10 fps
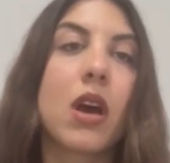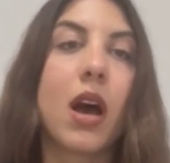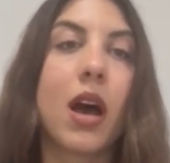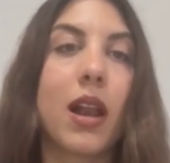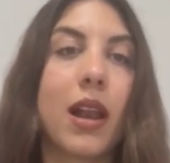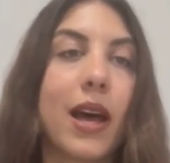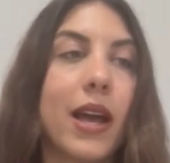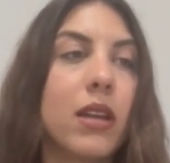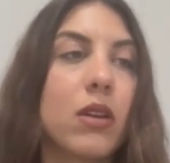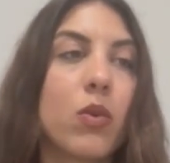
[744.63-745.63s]

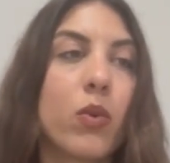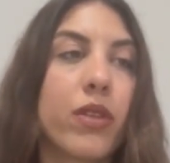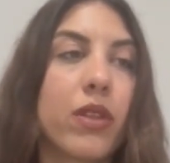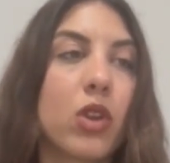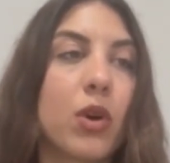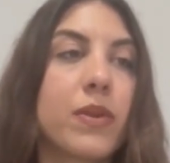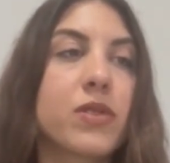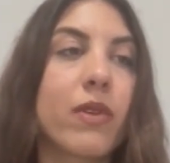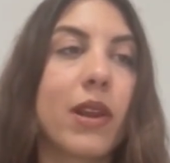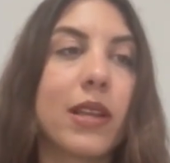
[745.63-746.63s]
align with the
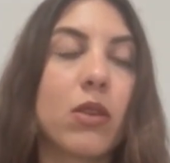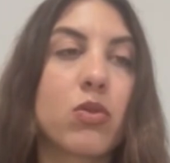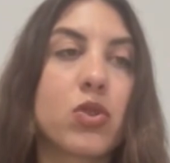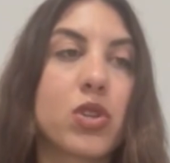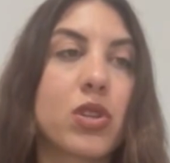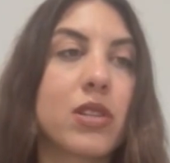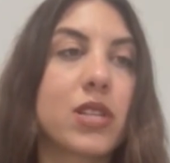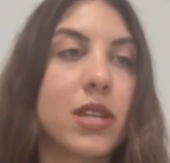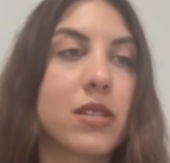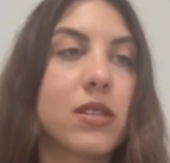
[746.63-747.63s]
topics related to social
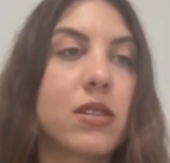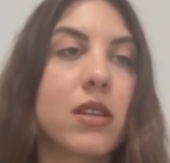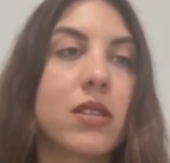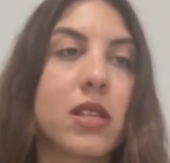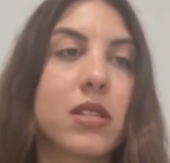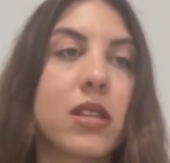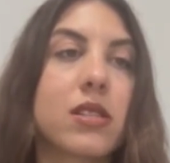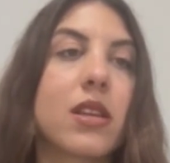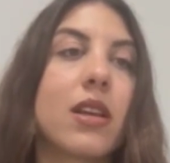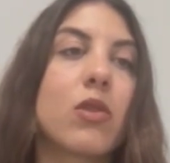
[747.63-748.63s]
justice, such
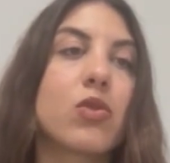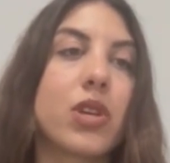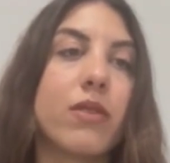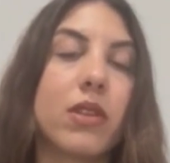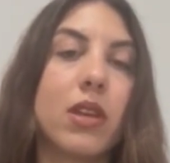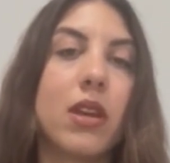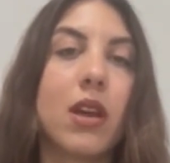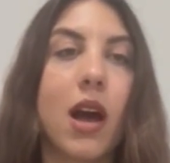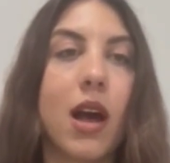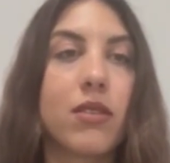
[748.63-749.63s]
as inclusivity,
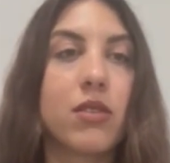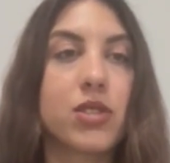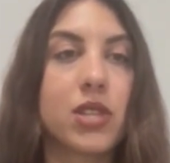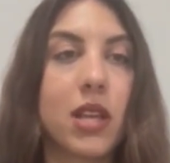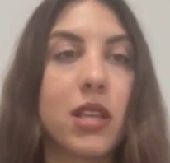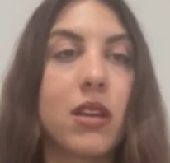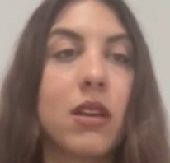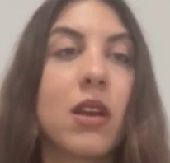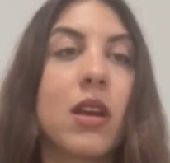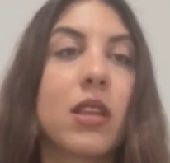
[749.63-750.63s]
understanding
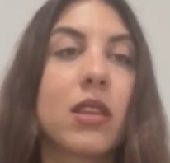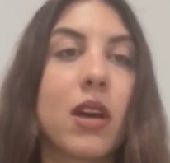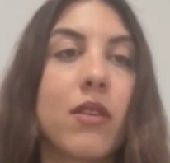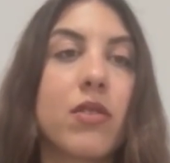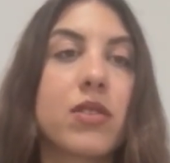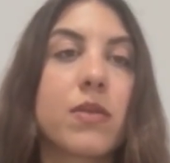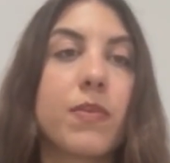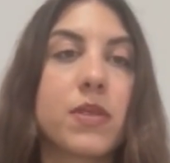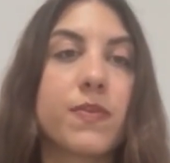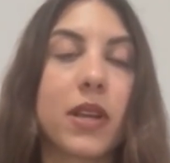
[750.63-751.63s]
diverse
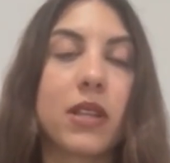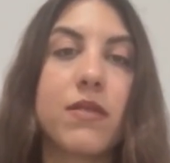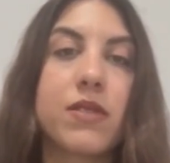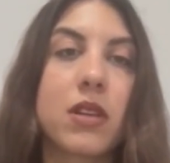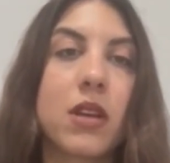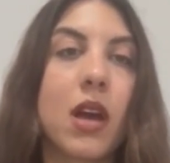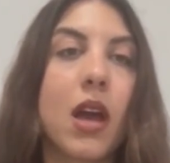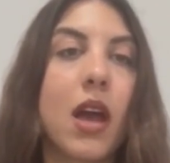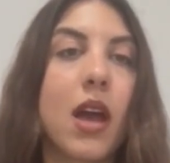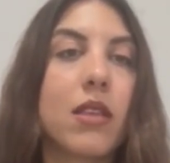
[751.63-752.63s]
perspectives,
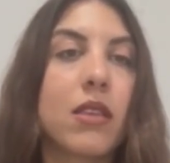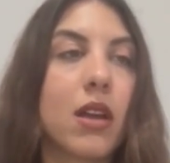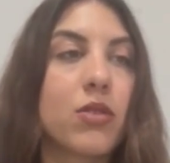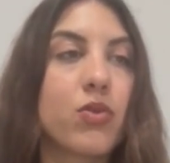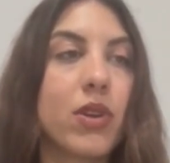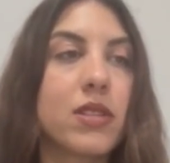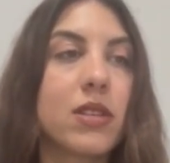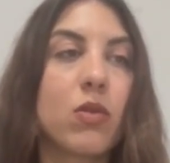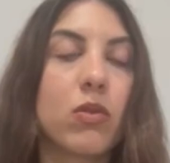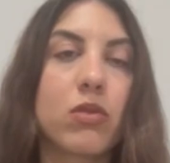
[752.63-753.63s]
and
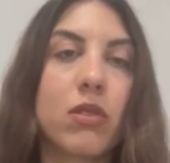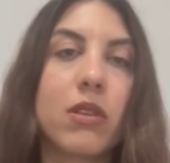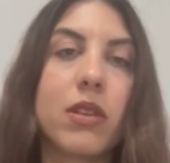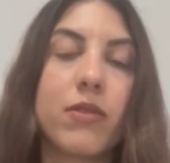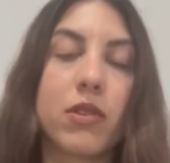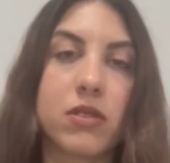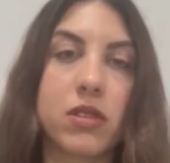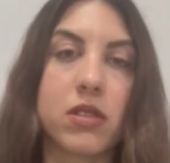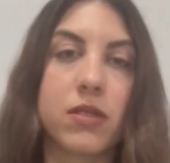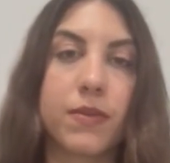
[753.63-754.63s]
addressing cultural
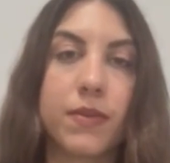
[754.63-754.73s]
differences.